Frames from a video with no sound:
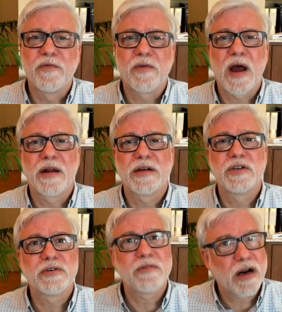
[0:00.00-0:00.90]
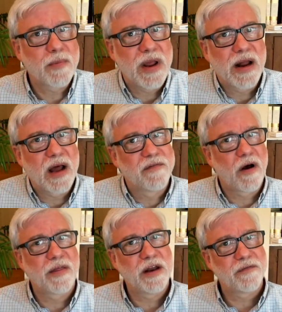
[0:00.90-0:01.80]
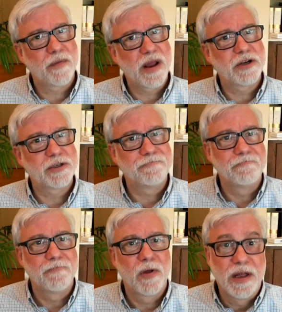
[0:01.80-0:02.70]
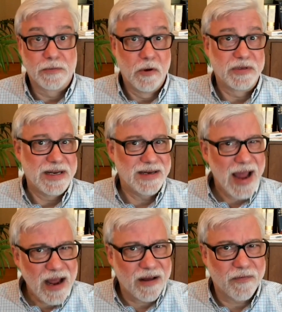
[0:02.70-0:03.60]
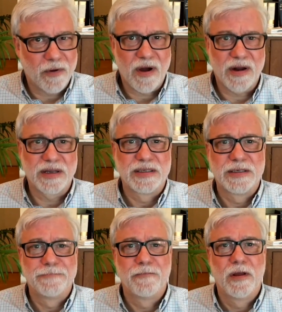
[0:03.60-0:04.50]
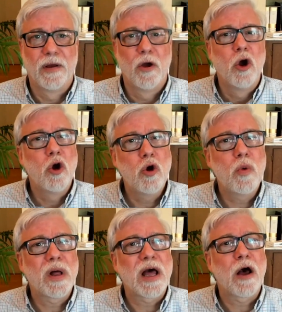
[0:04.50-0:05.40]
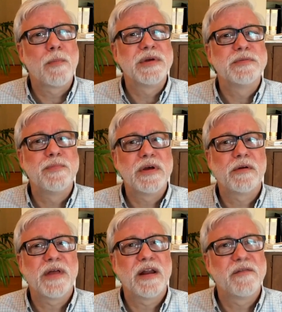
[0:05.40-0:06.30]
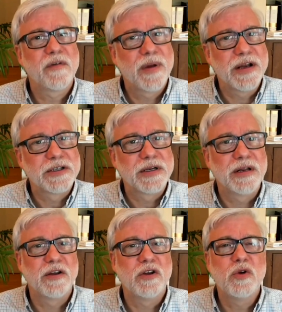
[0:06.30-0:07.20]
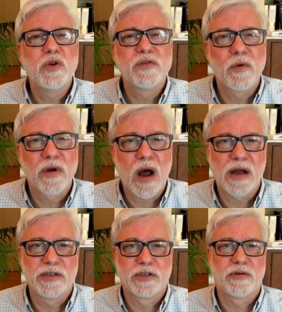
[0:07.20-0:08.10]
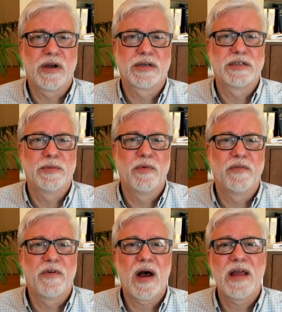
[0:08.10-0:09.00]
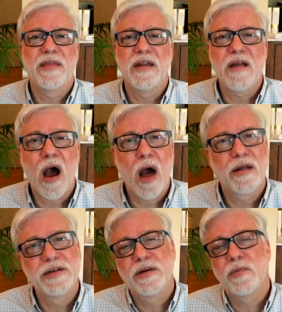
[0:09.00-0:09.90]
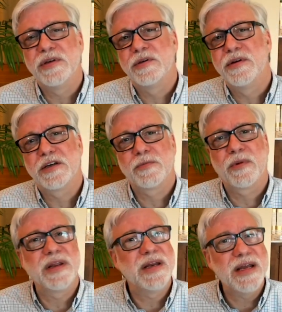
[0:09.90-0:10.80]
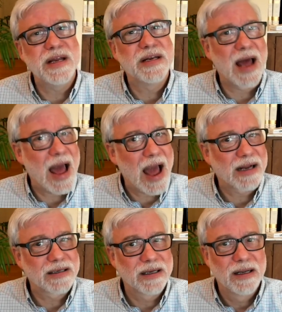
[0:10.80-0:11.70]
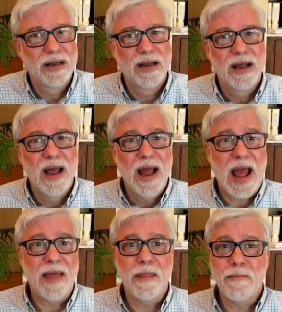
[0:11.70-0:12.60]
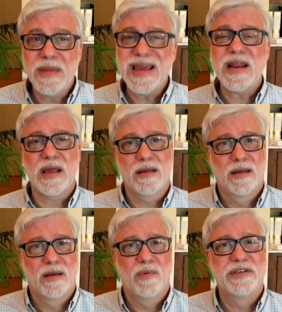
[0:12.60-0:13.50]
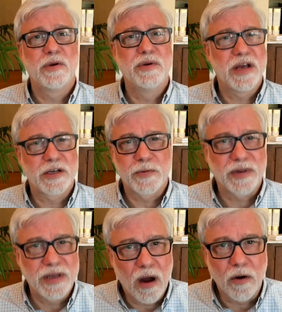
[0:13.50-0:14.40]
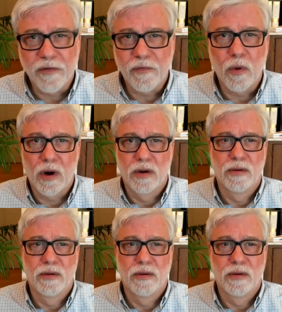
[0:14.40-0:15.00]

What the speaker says: for how to construct meaning out of all that information? It's mostly data, if we're honest. Who will help us build that information into useful constructs to provide the knowledge that we so desperately need to act and the meaning we so desperately hunger for?